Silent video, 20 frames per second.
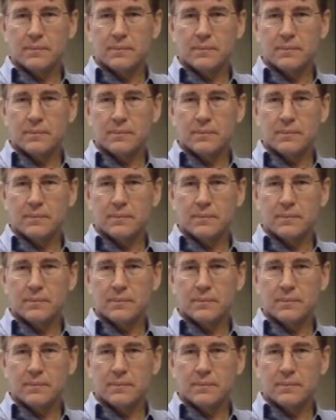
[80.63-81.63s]

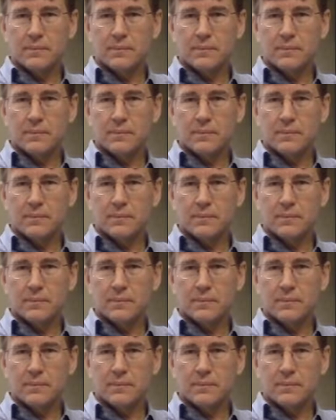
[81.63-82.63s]

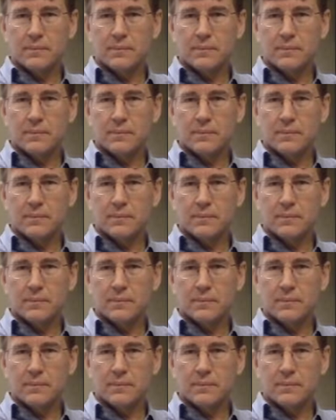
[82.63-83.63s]

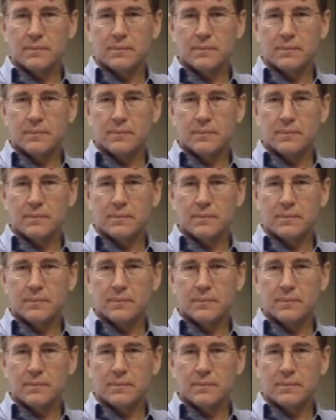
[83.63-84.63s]

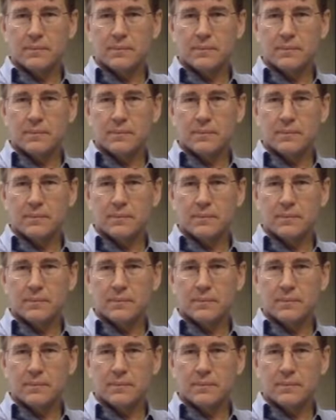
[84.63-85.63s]

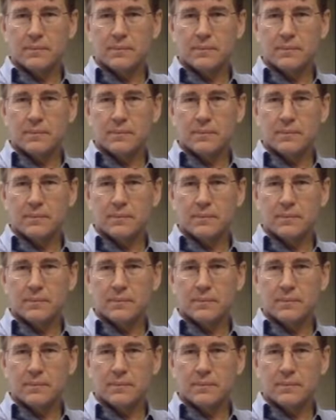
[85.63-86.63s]

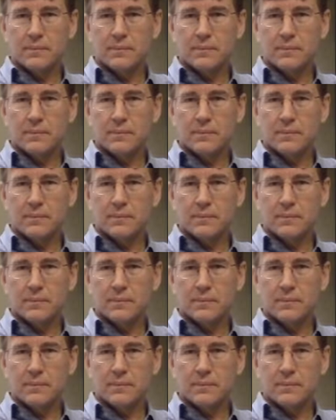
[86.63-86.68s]
(no lip movement)